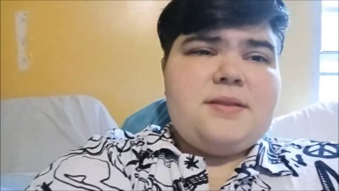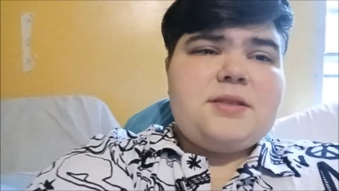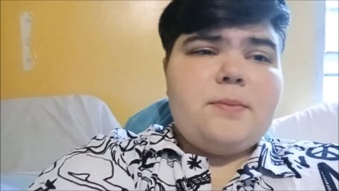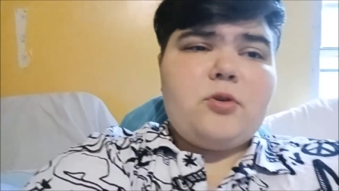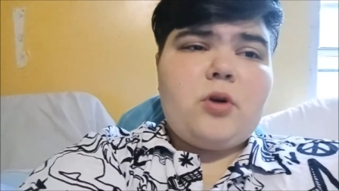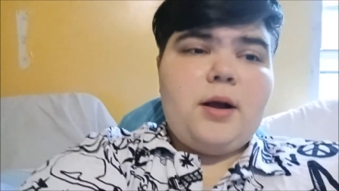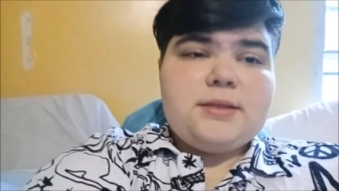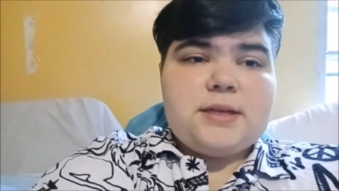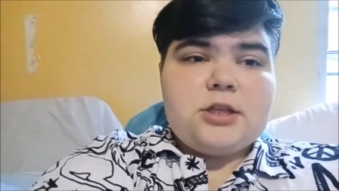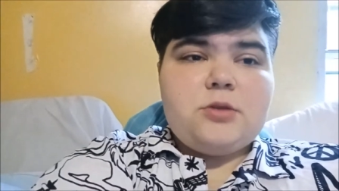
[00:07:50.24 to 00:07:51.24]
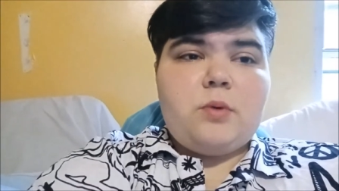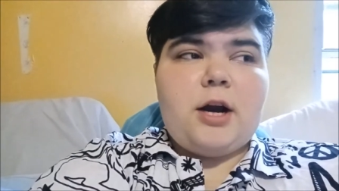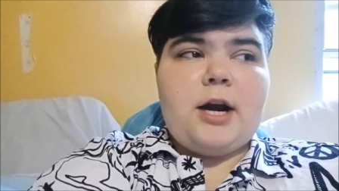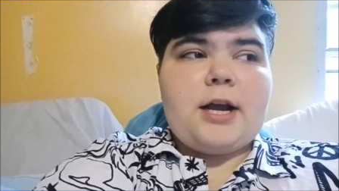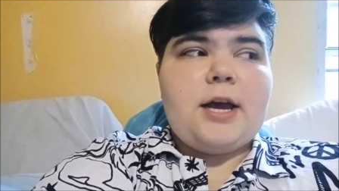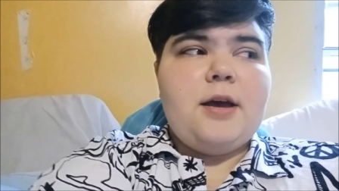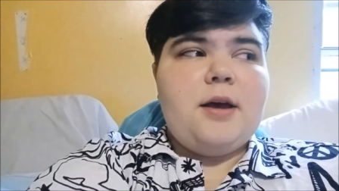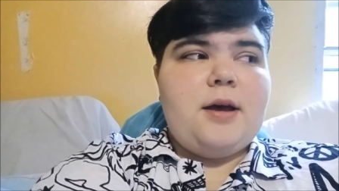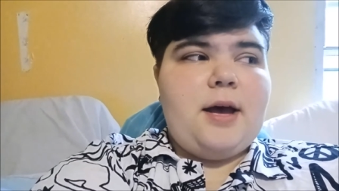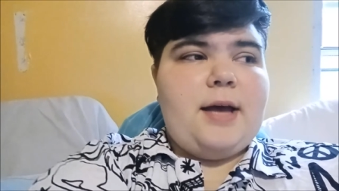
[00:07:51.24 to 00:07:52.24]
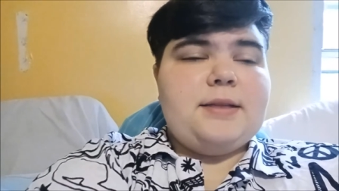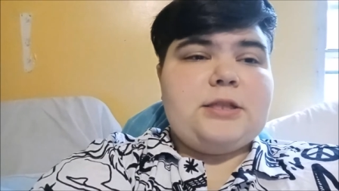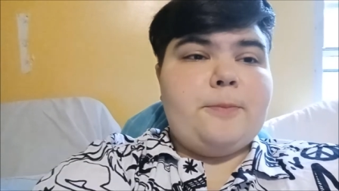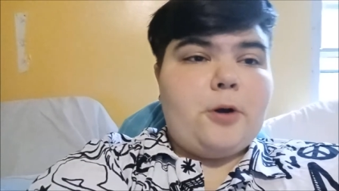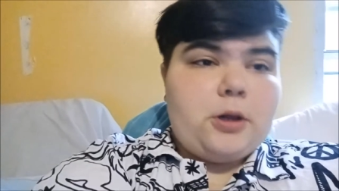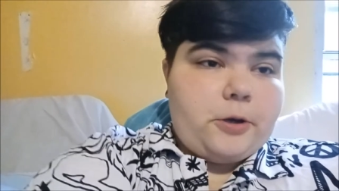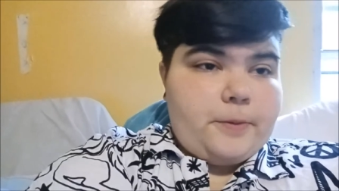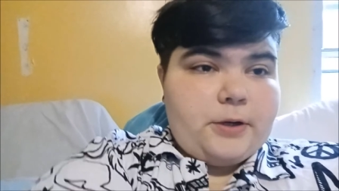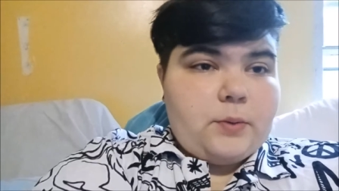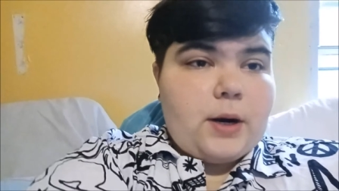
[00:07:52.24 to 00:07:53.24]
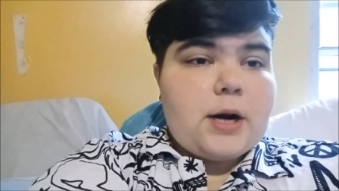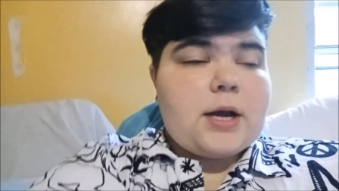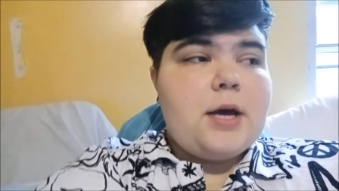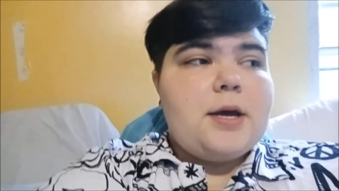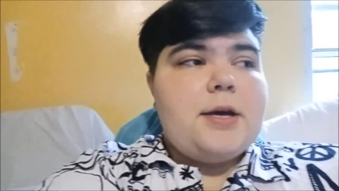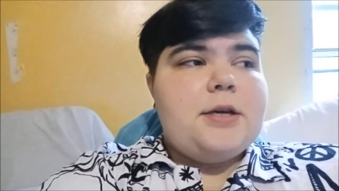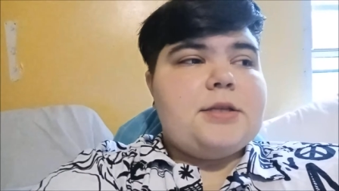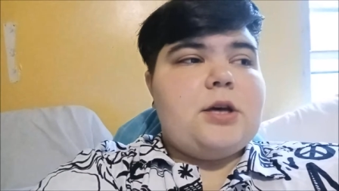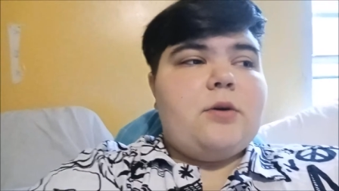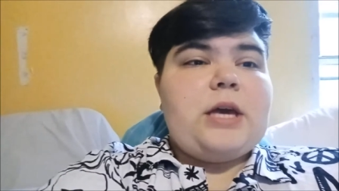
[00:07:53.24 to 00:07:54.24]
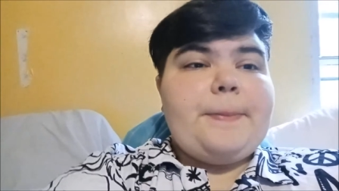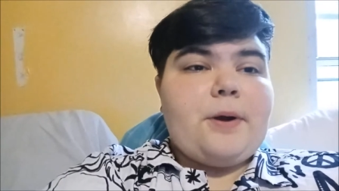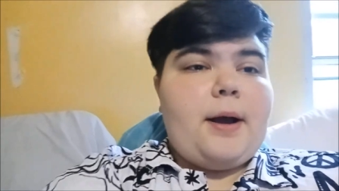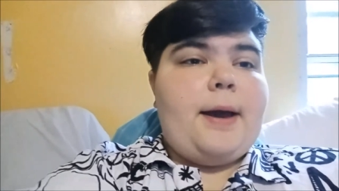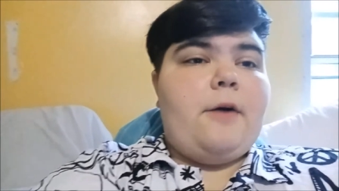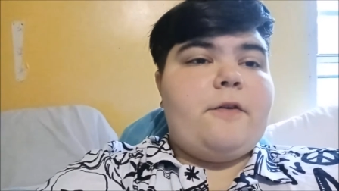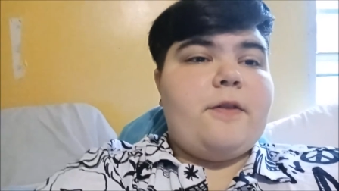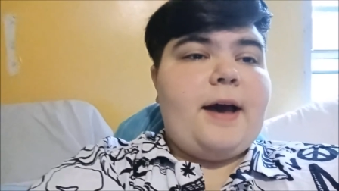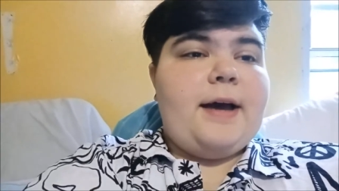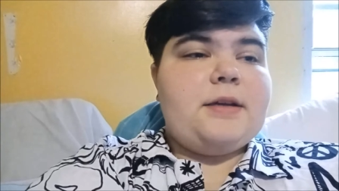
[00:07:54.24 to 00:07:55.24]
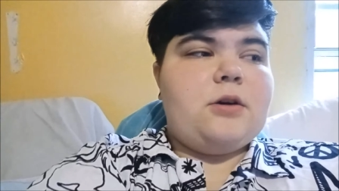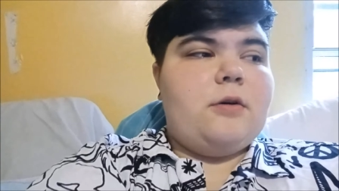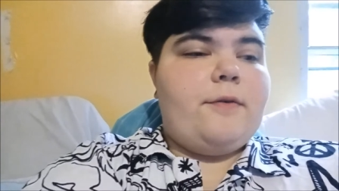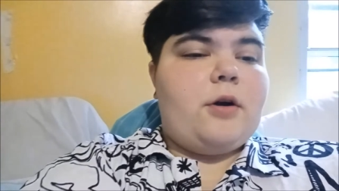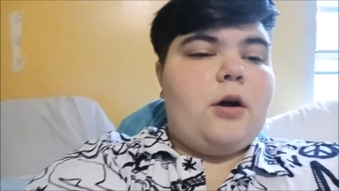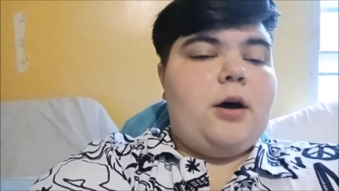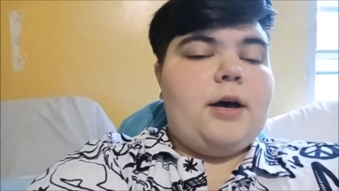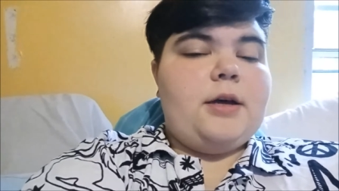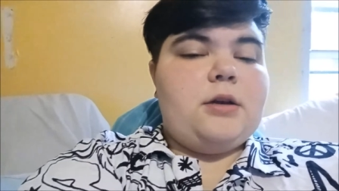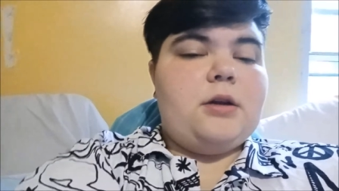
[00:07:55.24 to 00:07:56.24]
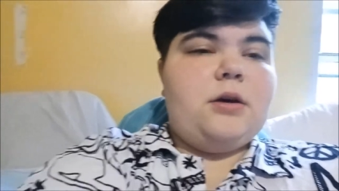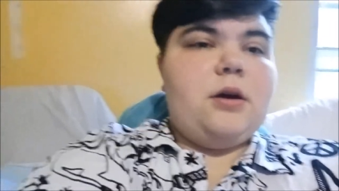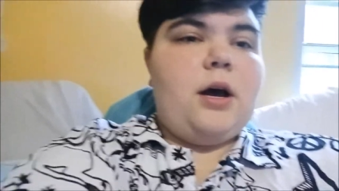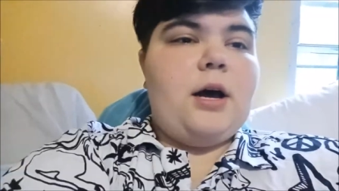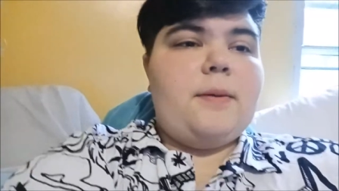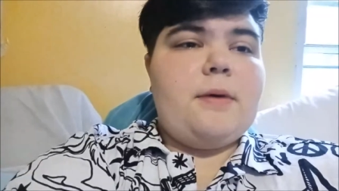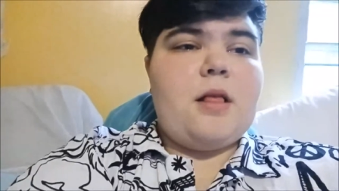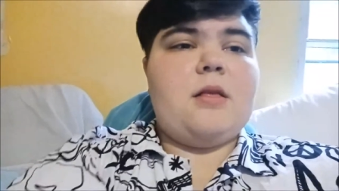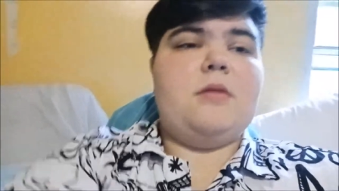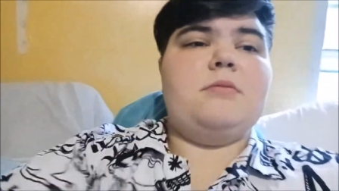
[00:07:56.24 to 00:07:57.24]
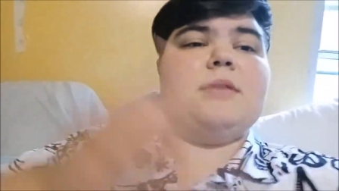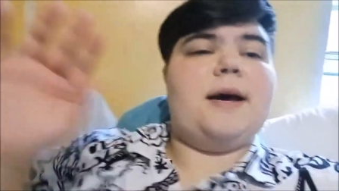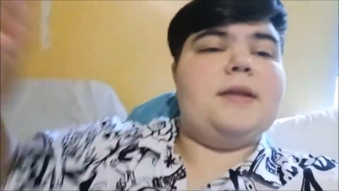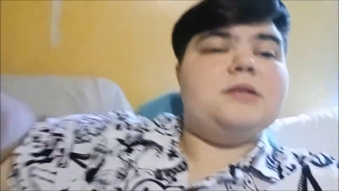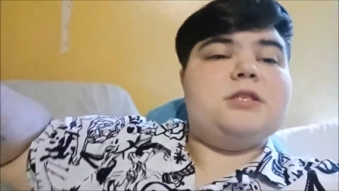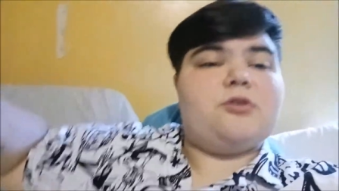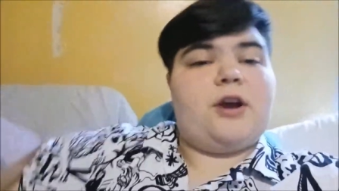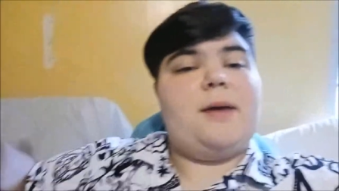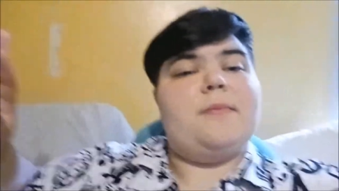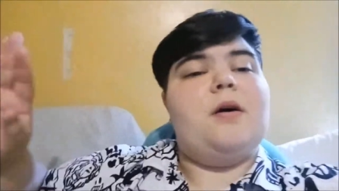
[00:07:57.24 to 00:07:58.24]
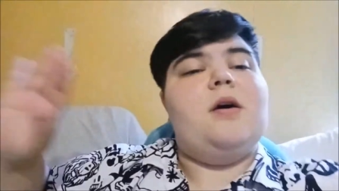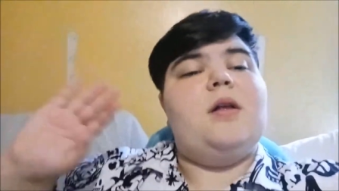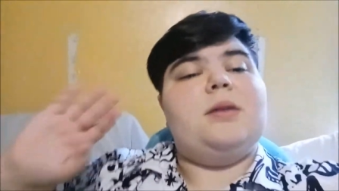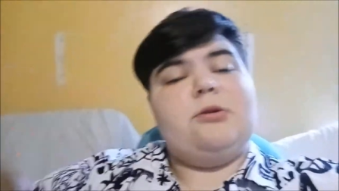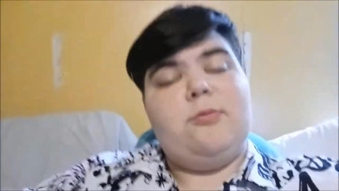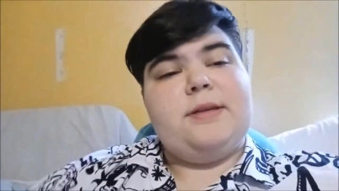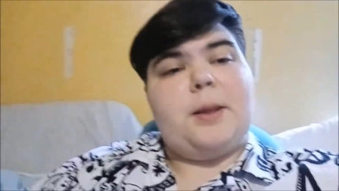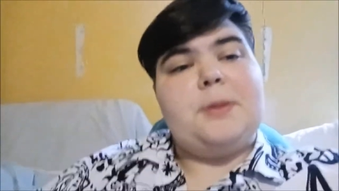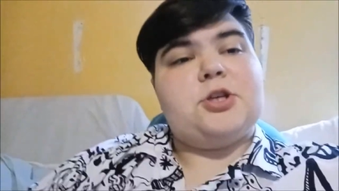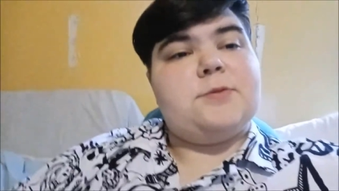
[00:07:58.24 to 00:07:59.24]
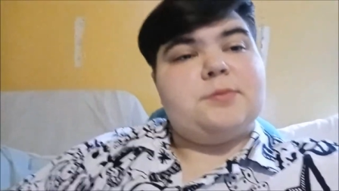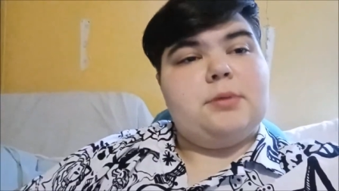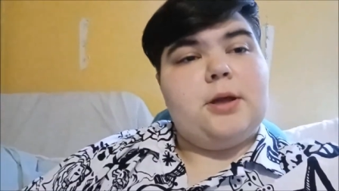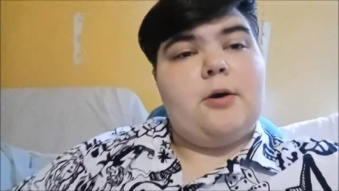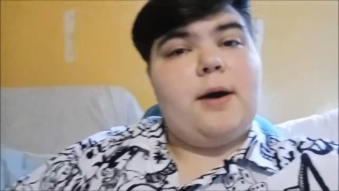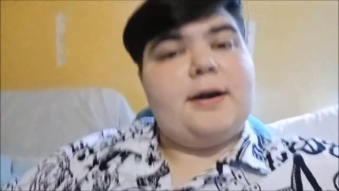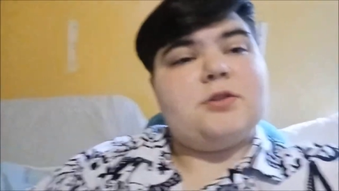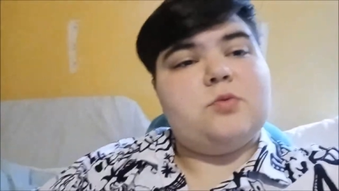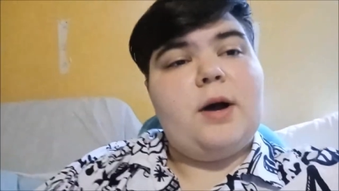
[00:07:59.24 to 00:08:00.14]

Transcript: some cross stitch work, and some perler bead work. So keep your eye out for that over on um, that Instagram. Link will be down in the description below as